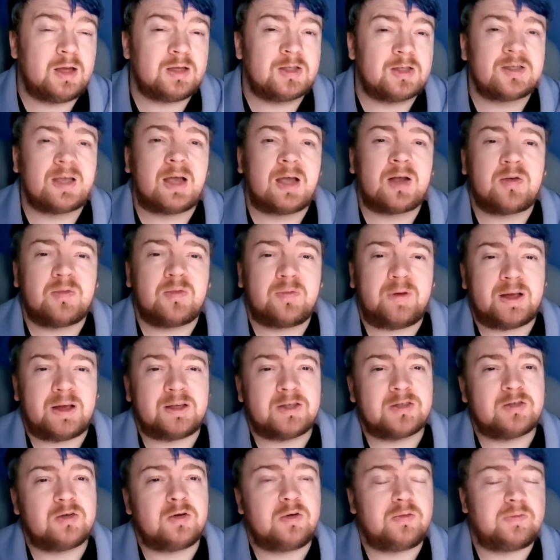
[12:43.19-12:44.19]

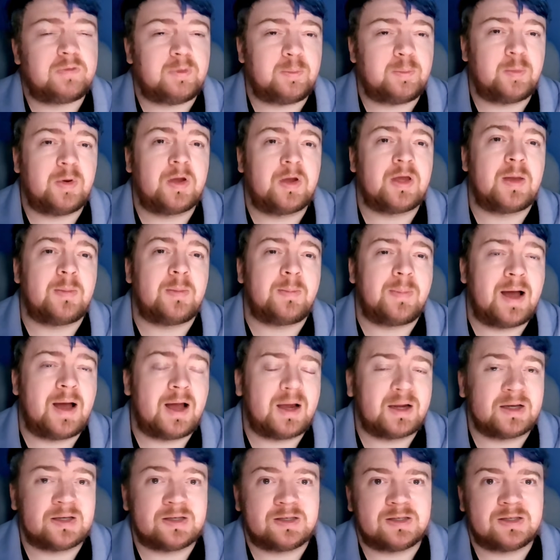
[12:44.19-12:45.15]
sacrifice stuff and bring it back,